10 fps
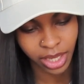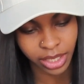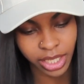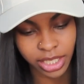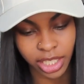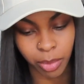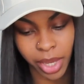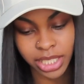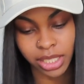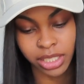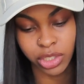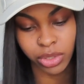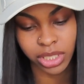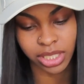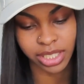Yeah, so basically you
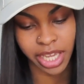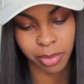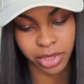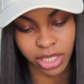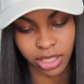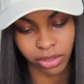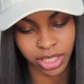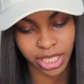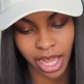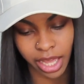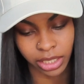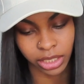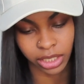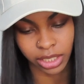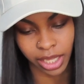can just tap these on the side, and
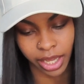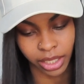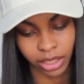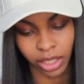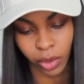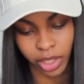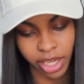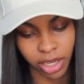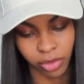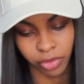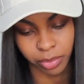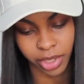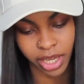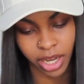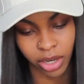it can like go down from
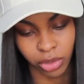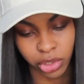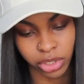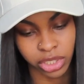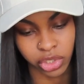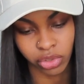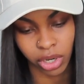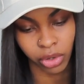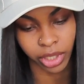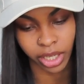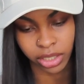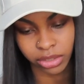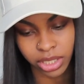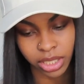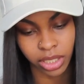there, or you can just scroll down
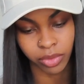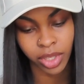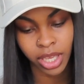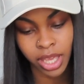yourself.